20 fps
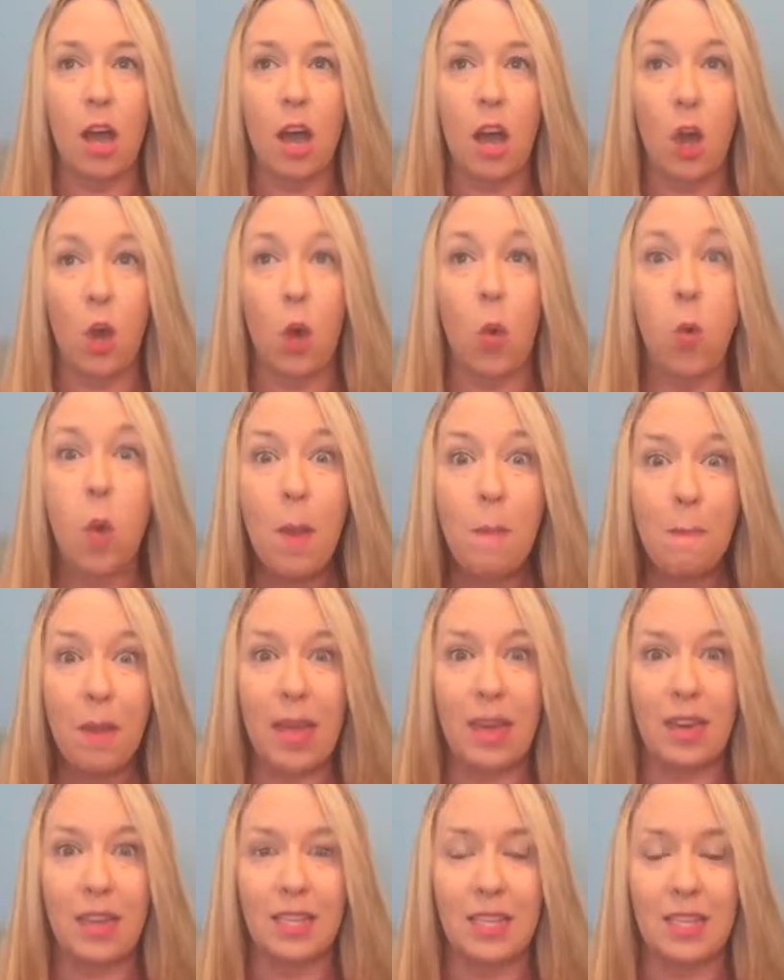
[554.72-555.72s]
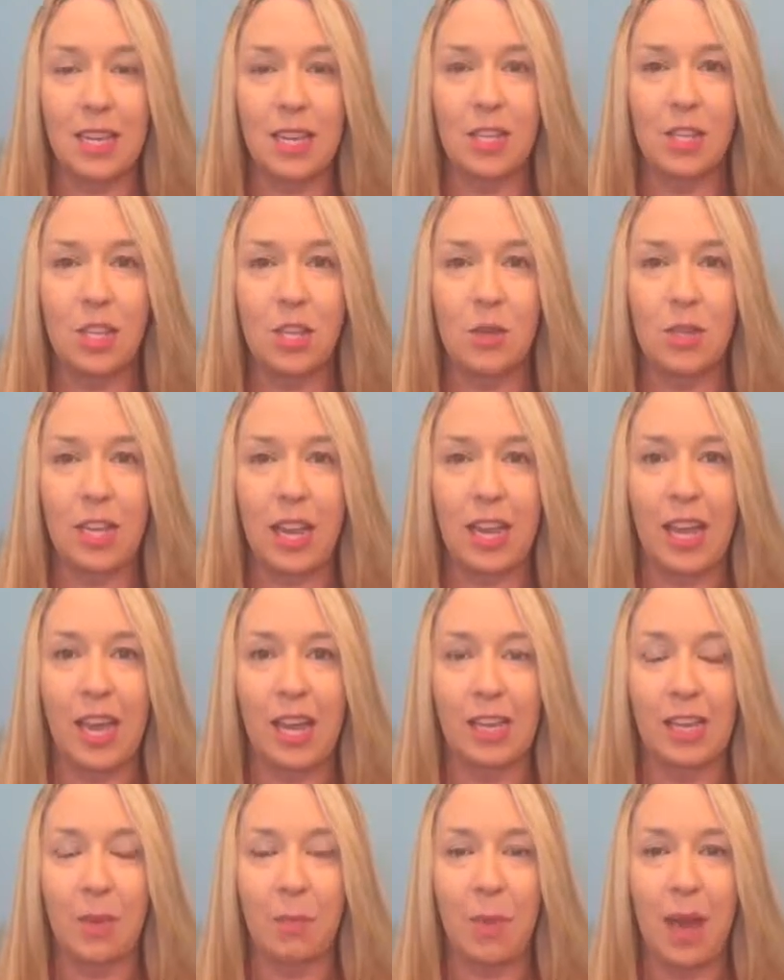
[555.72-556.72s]
equipment is the excuse I
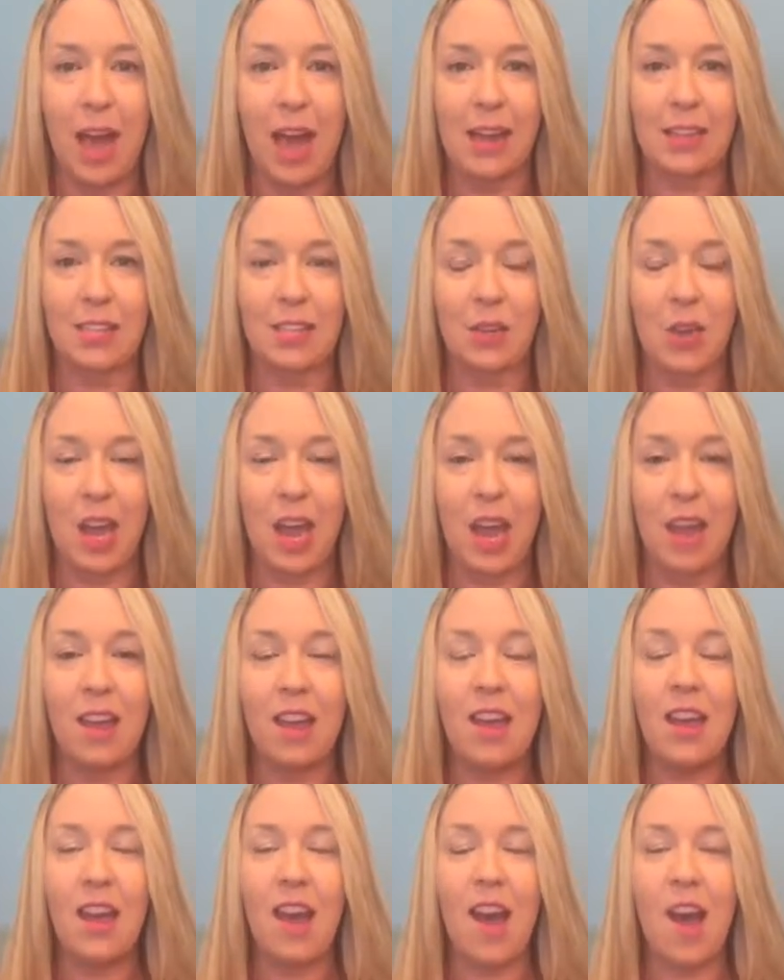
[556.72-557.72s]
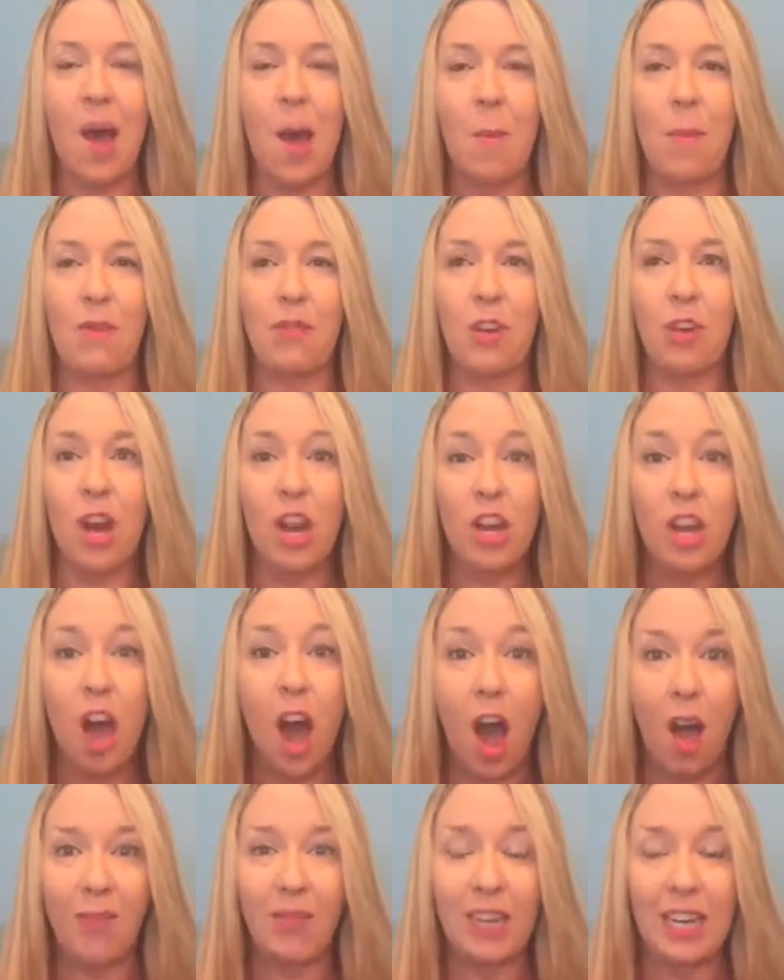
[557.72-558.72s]
can't get past, okay? If you're not
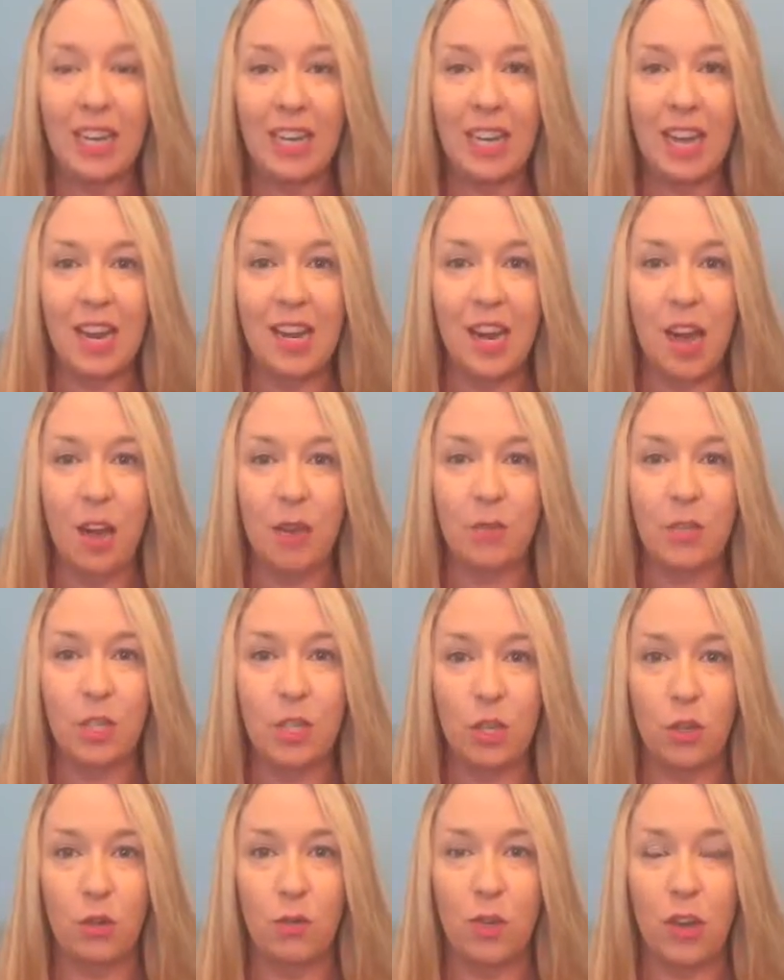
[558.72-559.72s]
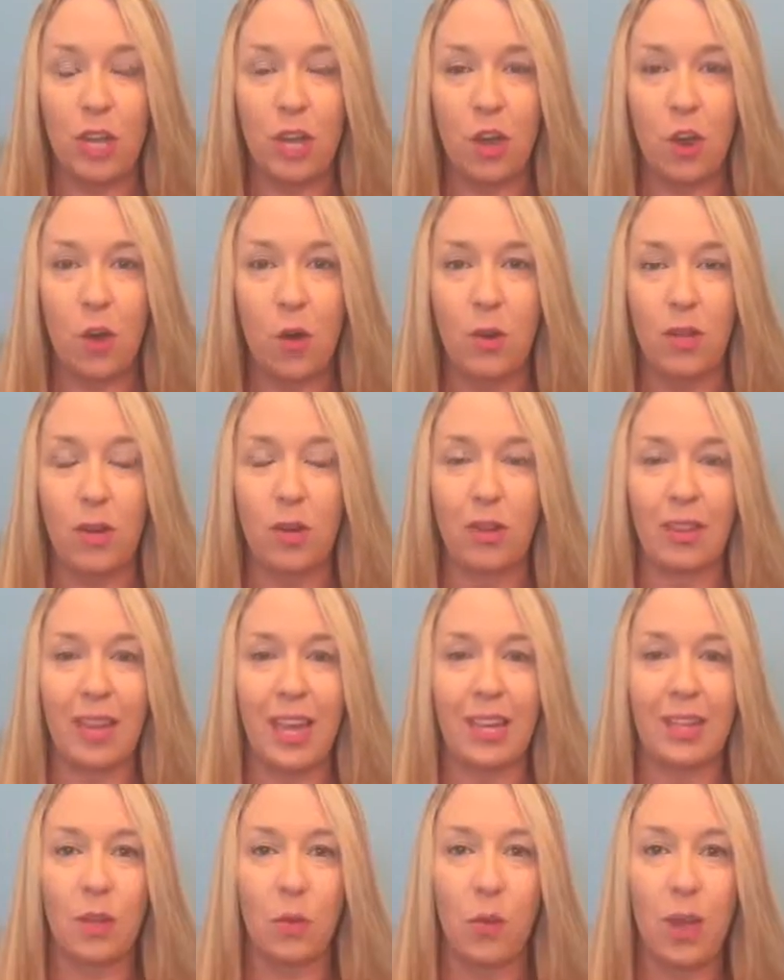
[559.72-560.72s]
confident enough to do video, you don't
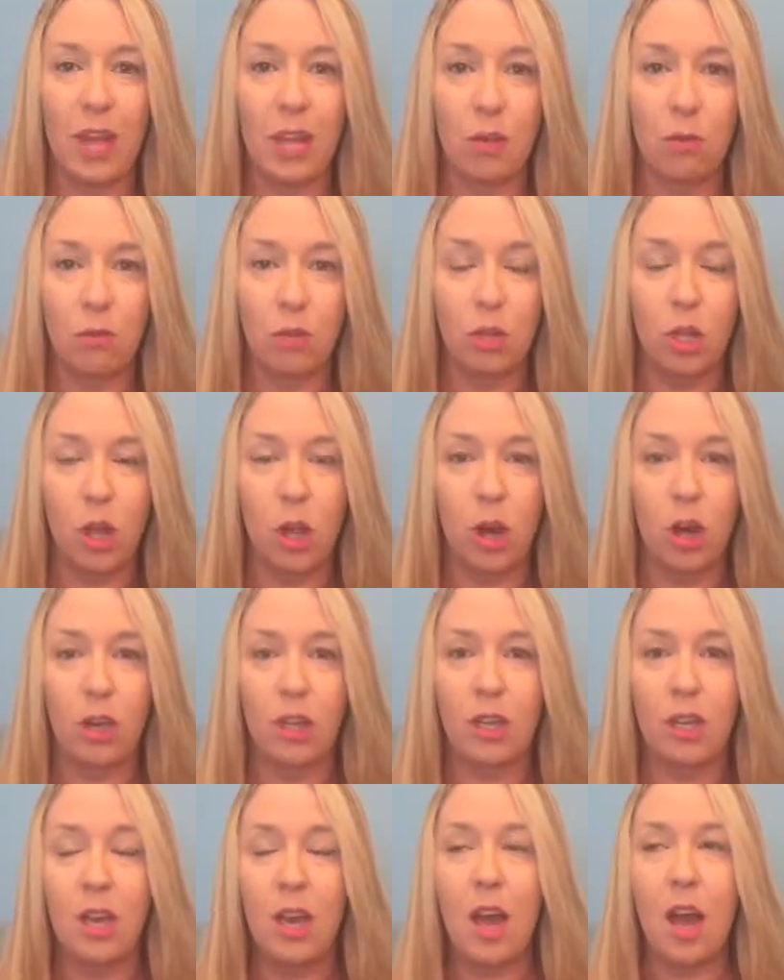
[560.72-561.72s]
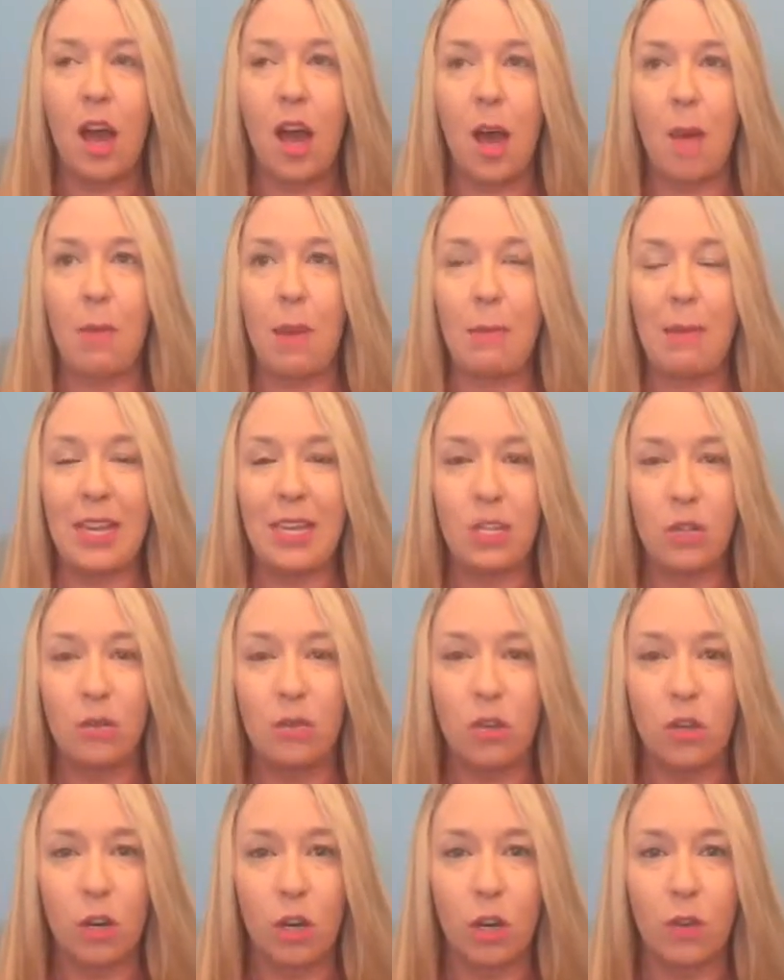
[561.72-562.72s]
like the way you look, it makes you
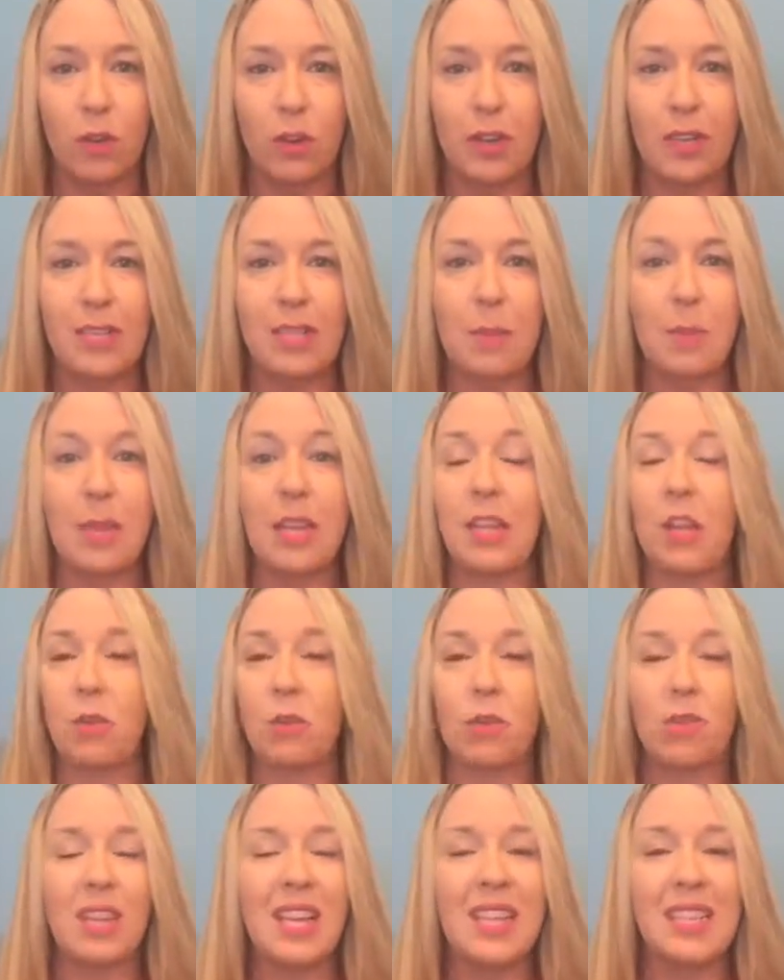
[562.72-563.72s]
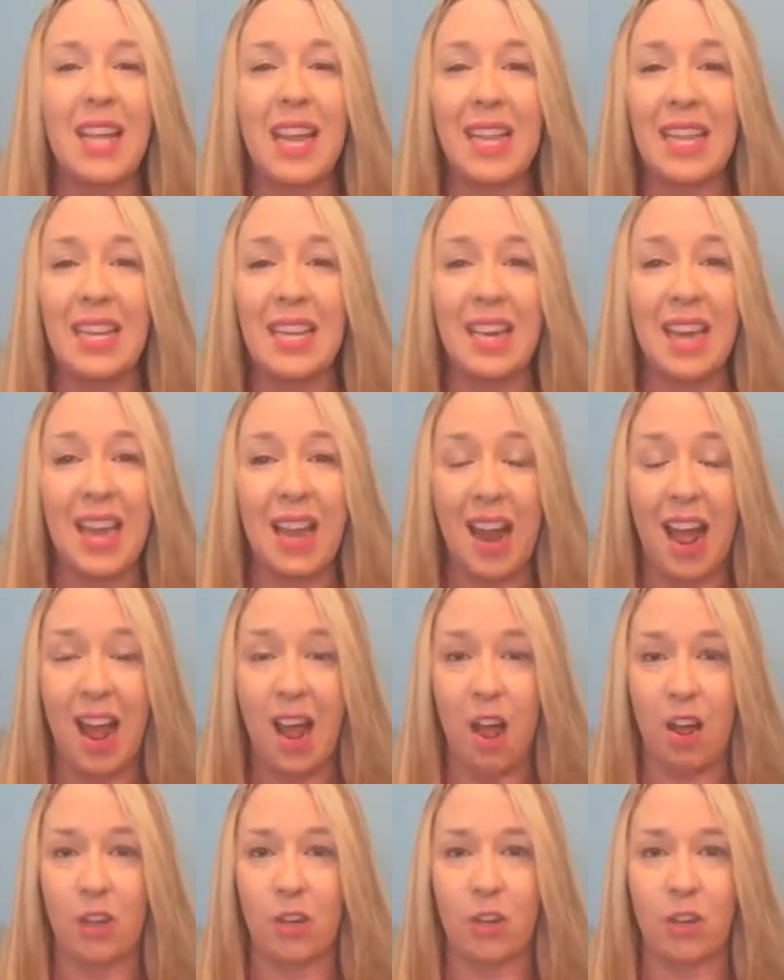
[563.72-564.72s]
nervous. I mean, those are things I get, I
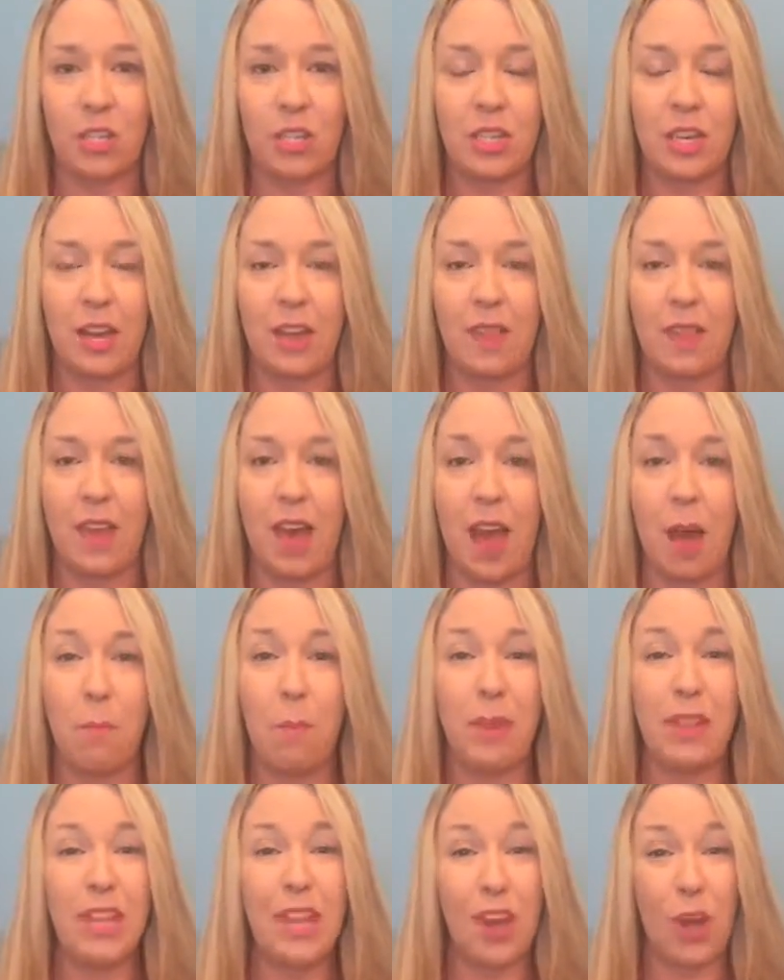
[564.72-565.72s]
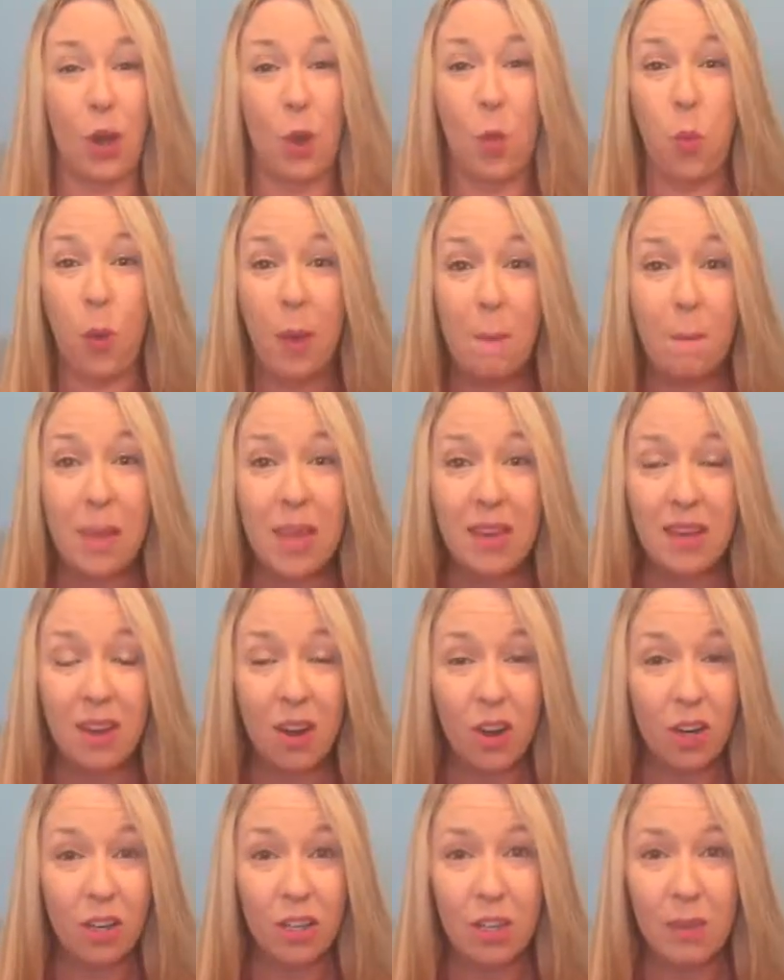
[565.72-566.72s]
understand that. But the equipment
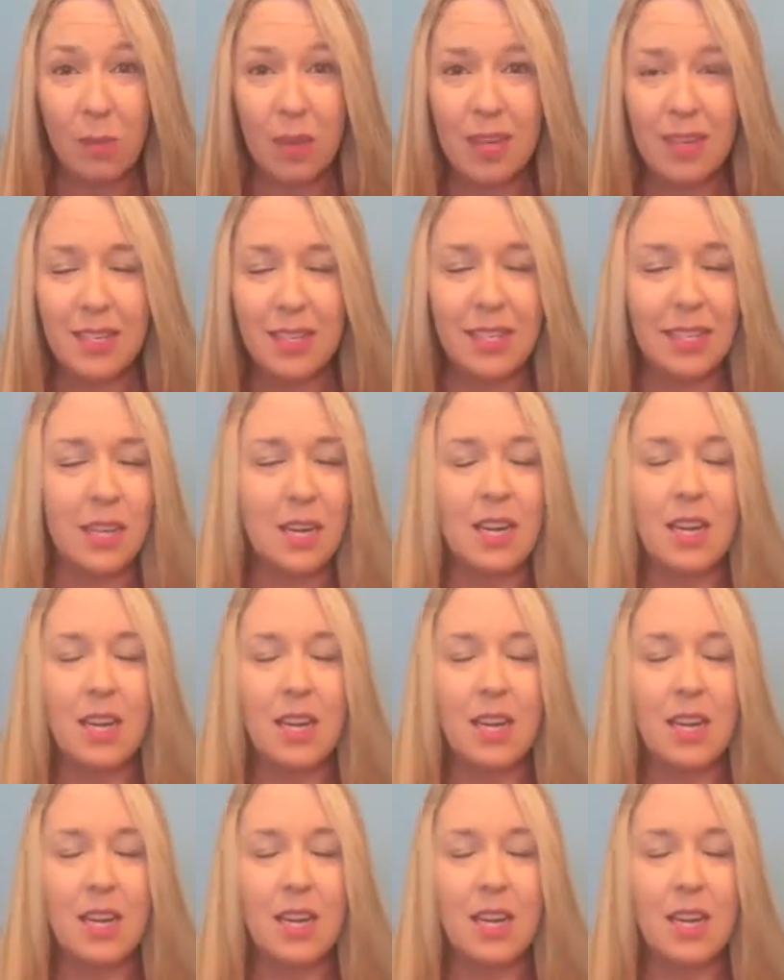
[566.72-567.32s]
argument,